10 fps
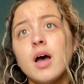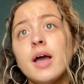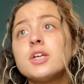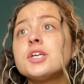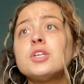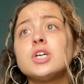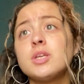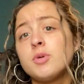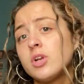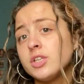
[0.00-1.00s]
I actually saw
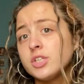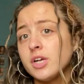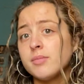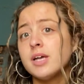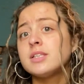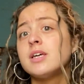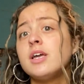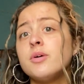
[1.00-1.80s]
something on Instagram last night.